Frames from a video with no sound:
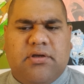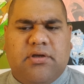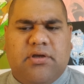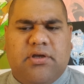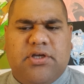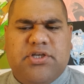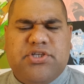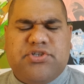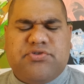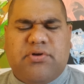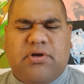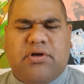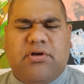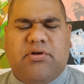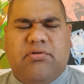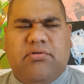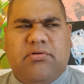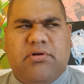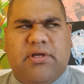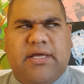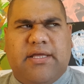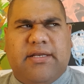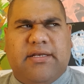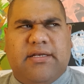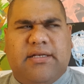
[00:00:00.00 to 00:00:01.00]
Israel
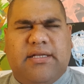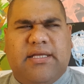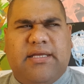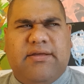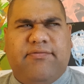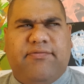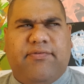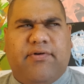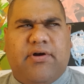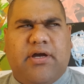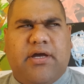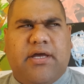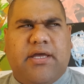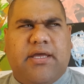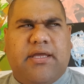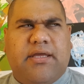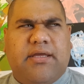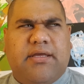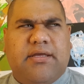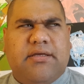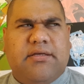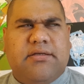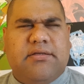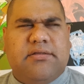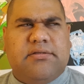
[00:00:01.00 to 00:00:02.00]
and Levi,
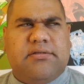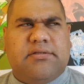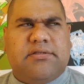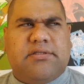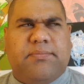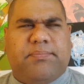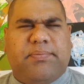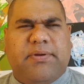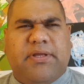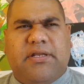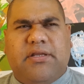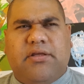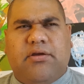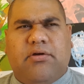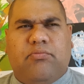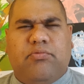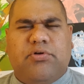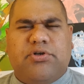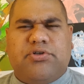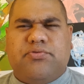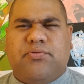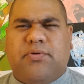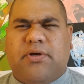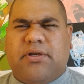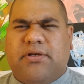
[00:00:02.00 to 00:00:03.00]
depending on
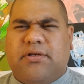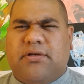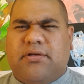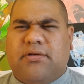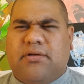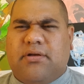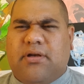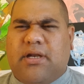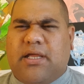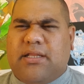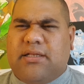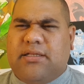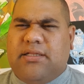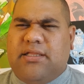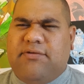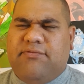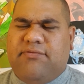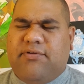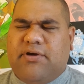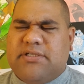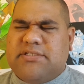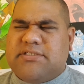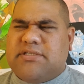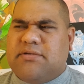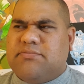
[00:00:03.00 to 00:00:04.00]
which one, like
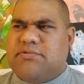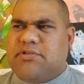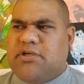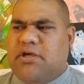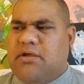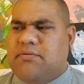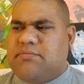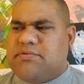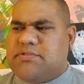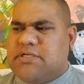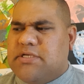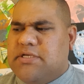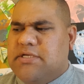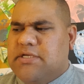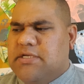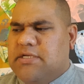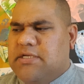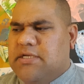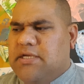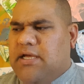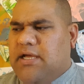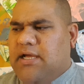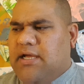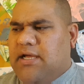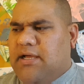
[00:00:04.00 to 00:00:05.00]
Levi sometimes,
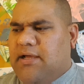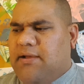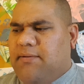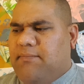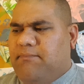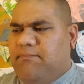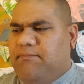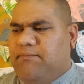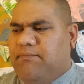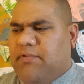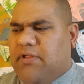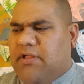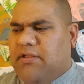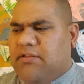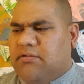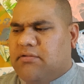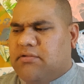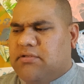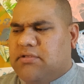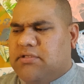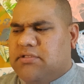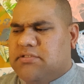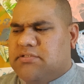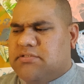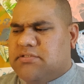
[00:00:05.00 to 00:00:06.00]

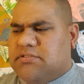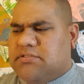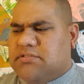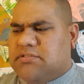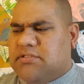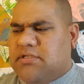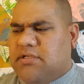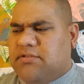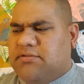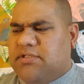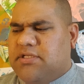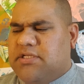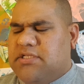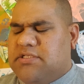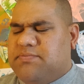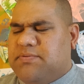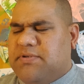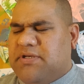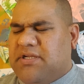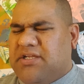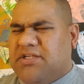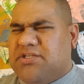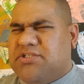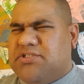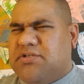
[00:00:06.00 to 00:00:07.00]
because I think he's
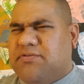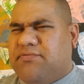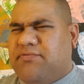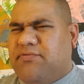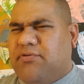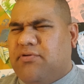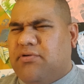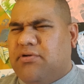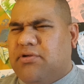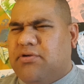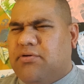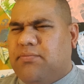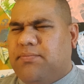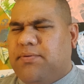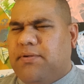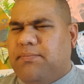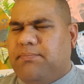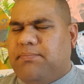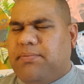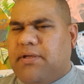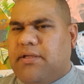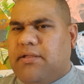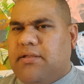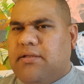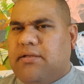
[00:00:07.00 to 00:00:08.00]
been injured for a little bit,
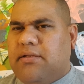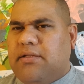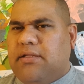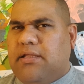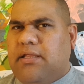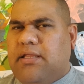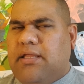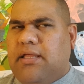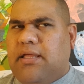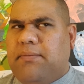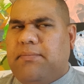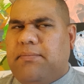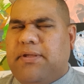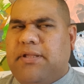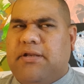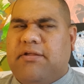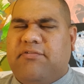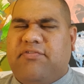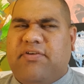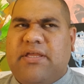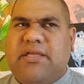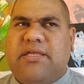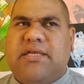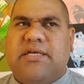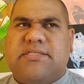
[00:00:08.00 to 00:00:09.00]
but I mean,
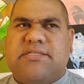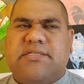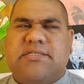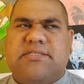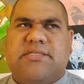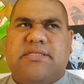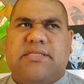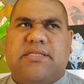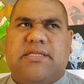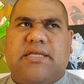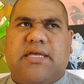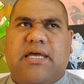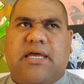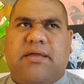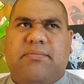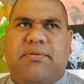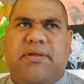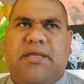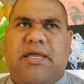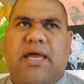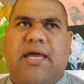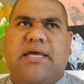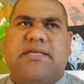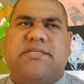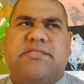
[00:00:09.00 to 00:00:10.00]
if he gets into the game,
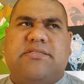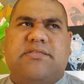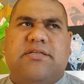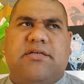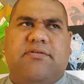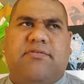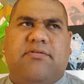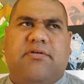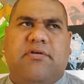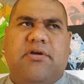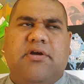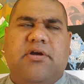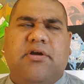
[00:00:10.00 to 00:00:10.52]
he has to